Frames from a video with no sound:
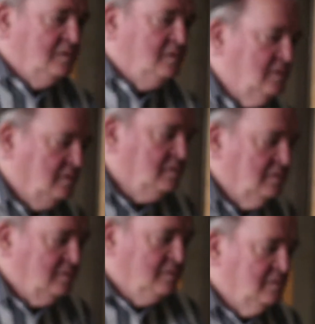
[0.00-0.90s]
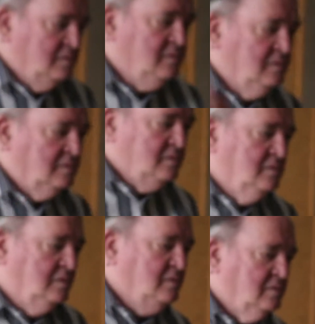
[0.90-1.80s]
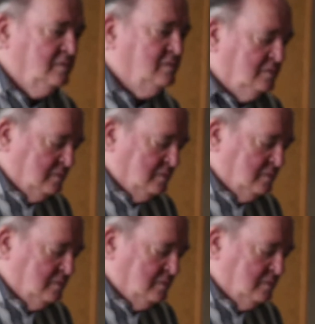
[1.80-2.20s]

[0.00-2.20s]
no judgment